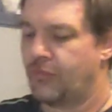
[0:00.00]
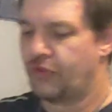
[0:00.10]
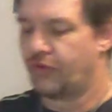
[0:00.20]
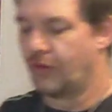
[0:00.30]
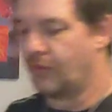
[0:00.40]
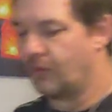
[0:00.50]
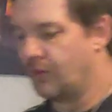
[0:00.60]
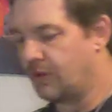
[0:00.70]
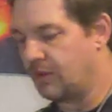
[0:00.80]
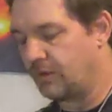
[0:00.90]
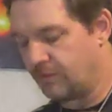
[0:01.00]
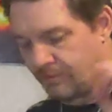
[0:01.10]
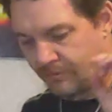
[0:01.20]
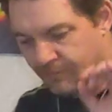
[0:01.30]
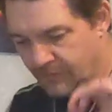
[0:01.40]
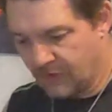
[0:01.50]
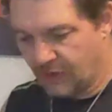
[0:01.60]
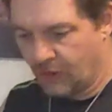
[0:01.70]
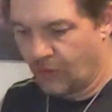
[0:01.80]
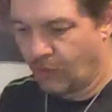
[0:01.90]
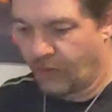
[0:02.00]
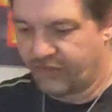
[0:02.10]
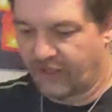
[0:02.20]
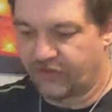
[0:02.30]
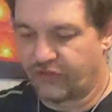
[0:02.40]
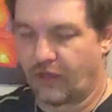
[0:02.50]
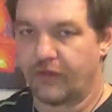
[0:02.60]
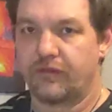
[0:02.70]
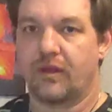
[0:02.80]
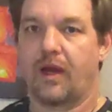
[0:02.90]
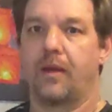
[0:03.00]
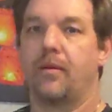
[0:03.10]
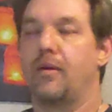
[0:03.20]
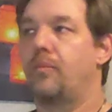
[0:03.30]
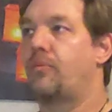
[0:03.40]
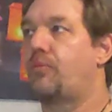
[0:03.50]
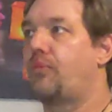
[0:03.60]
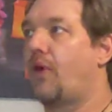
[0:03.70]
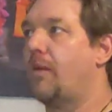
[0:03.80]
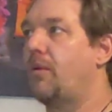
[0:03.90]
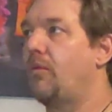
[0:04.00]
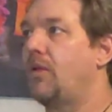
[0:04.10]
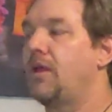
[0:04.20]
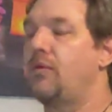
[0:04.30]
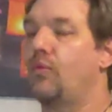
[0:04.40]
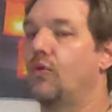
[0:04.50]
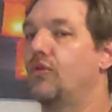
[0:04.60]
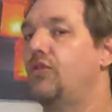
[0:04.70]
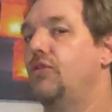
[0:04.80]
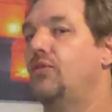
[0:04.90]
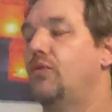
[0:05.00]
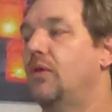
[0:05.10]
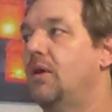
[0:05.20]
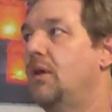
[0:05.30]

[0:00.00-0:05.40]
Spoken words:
So once that starts, I probably will do